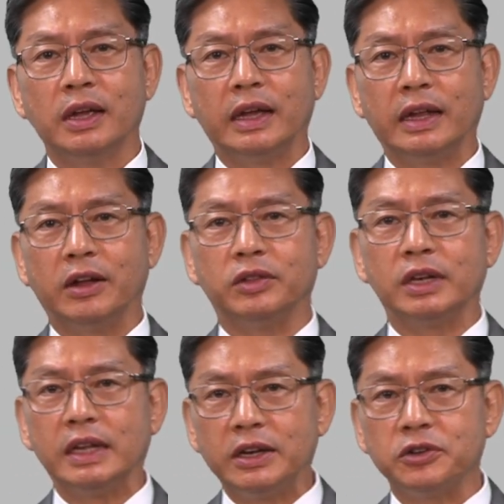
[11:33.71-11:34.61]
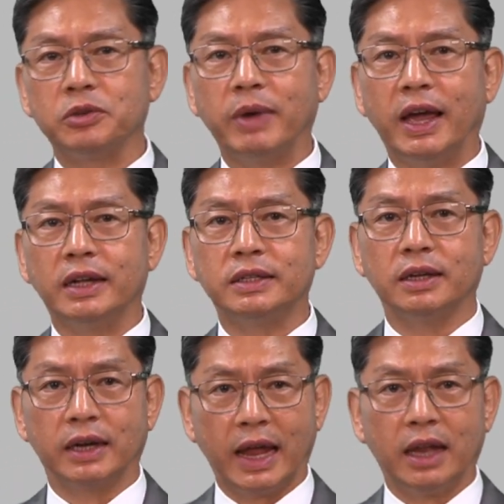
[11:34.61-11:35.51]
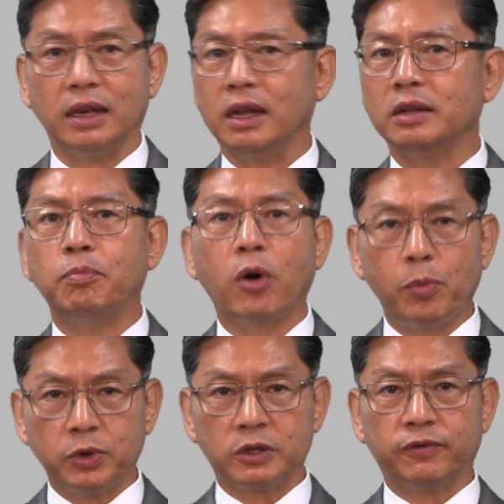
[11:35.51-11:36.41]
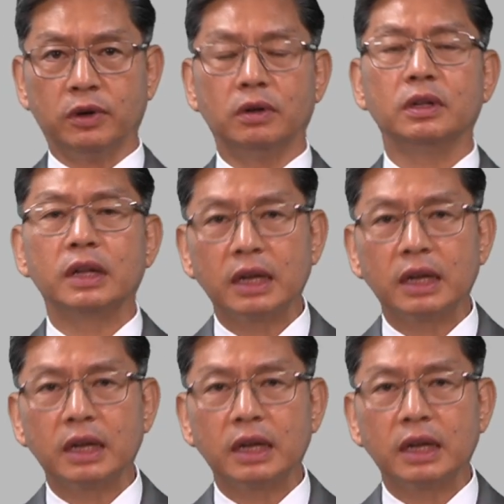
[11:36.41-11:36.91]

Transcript: the leadership as, again, purposeful,